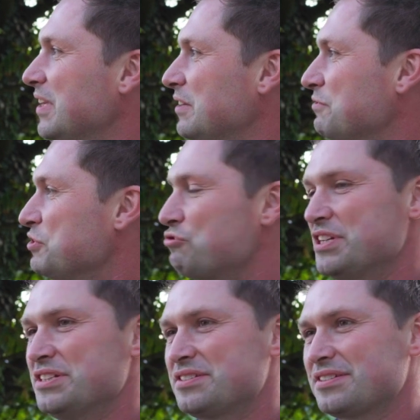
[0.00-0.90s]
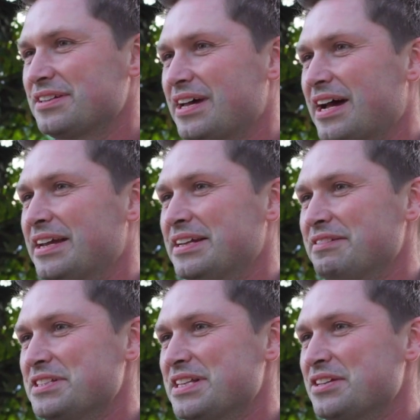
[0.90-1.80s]
a retreat, and
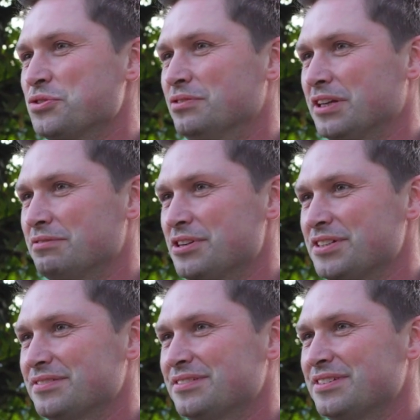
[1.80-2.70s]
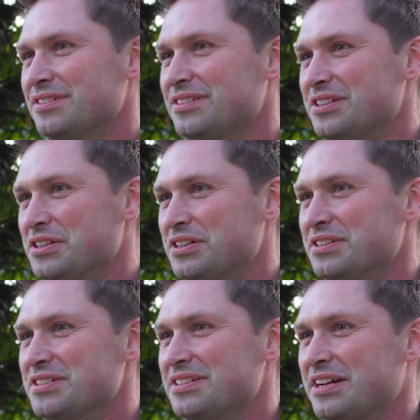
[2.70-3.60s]
there is that sort of like, right, you can
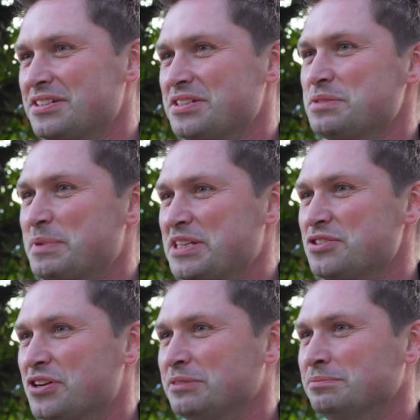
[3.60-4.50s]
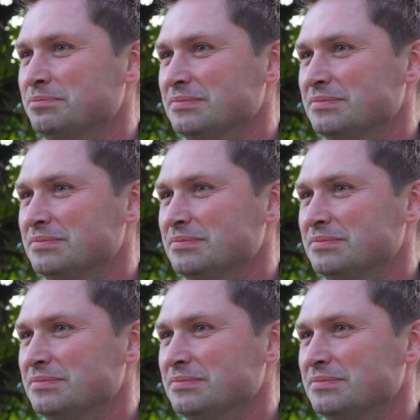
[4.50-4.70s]
just actually spend time